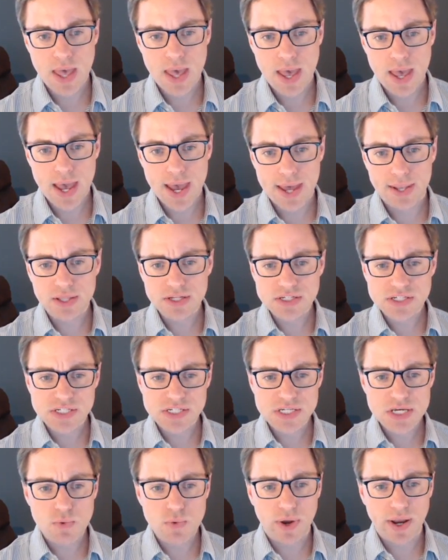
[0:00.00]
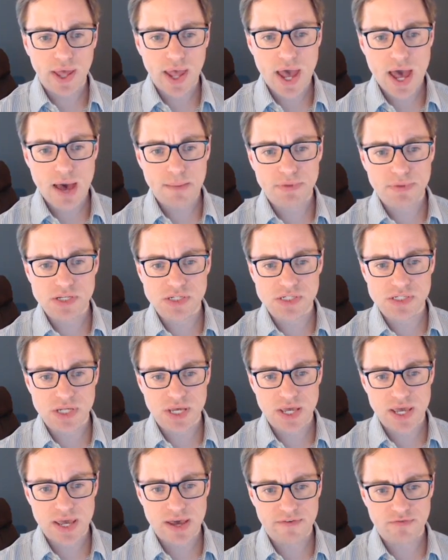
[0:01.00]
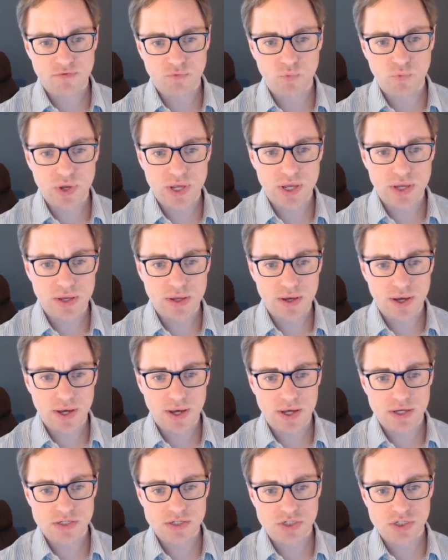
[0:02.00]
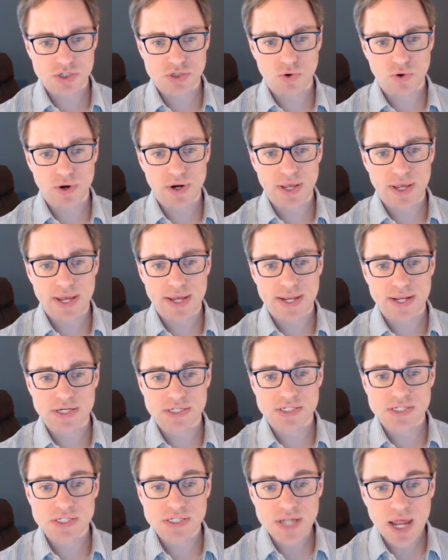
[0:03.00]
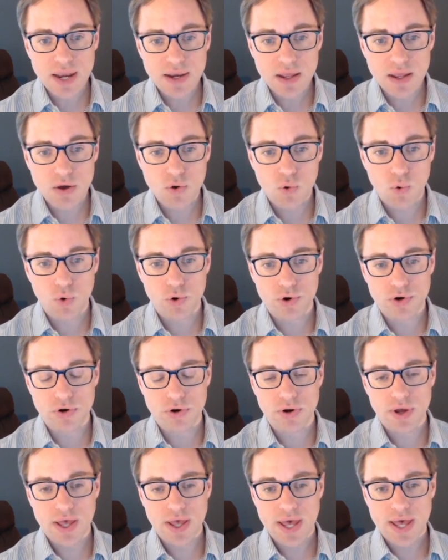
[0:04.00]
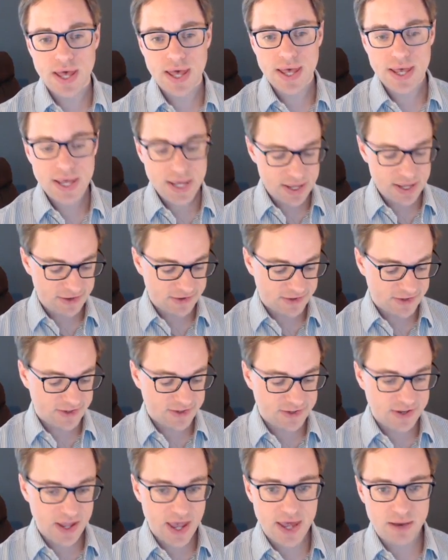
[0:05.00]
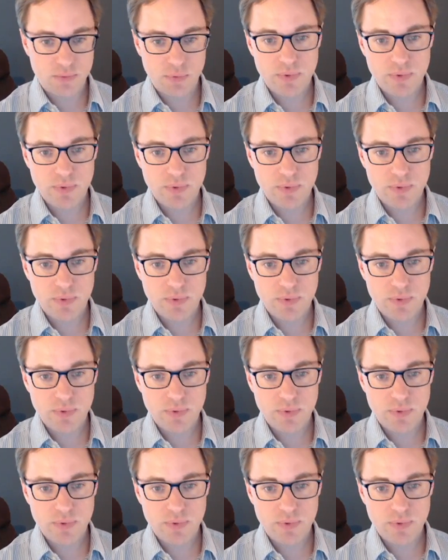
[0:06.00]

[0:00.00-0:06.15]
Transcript: And let's see what happens if we sort in ascending order instead.